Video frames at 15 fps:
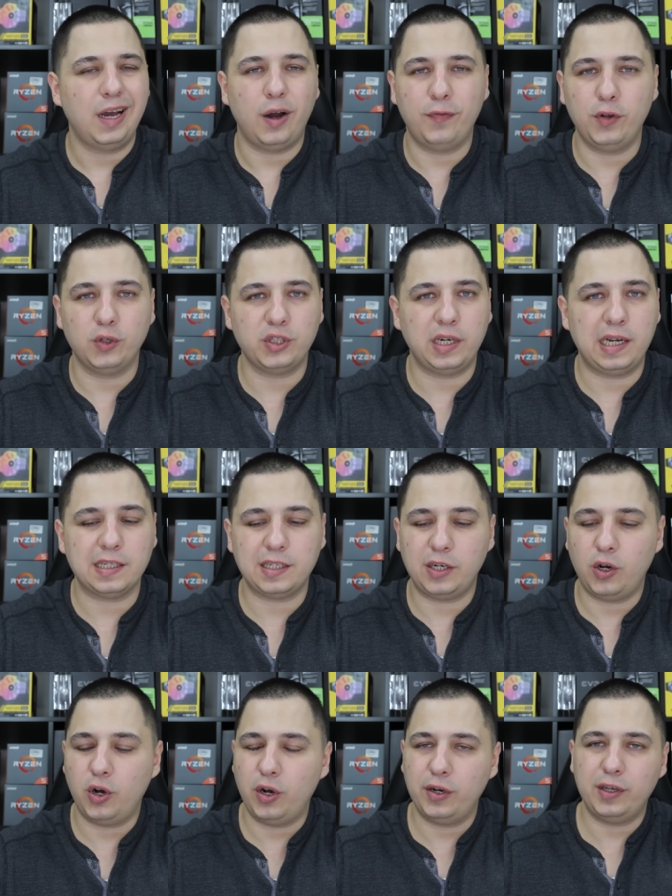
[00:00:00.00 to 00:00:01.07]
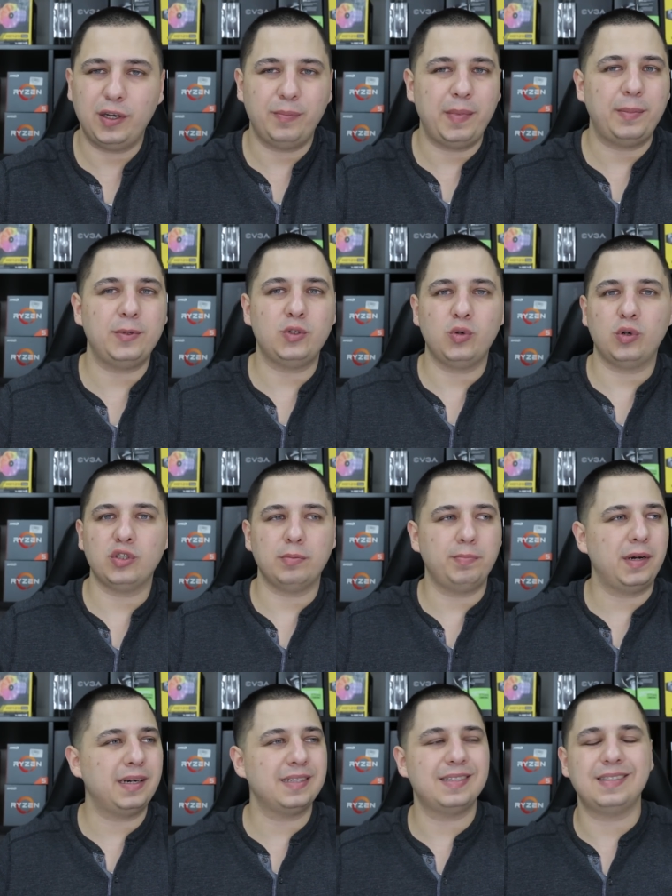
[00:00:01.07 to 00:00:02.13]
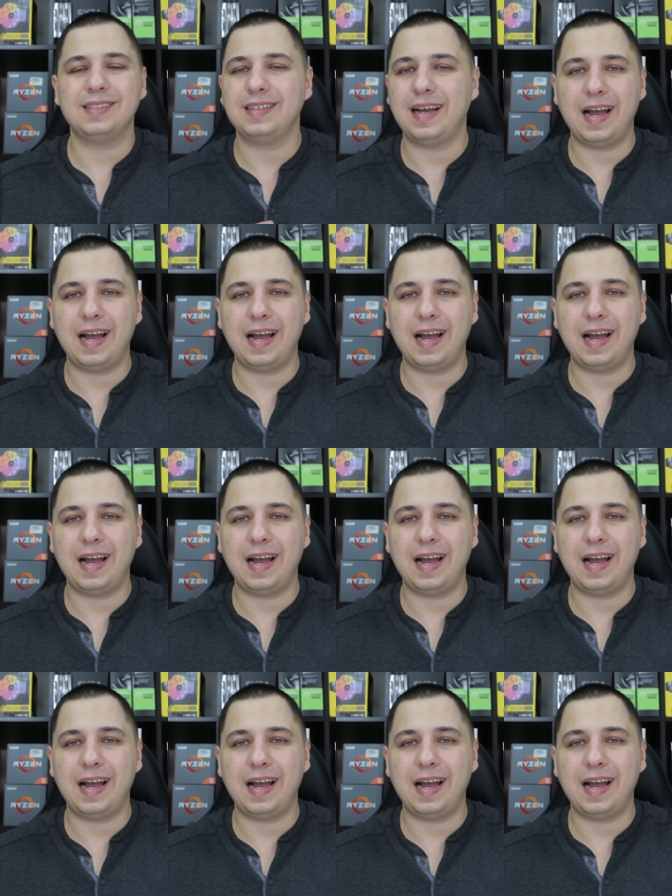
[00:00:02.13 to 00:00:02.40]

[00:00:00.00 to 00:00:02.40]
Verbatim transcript: a few hundred dollars on audio, maybe 200 bucks.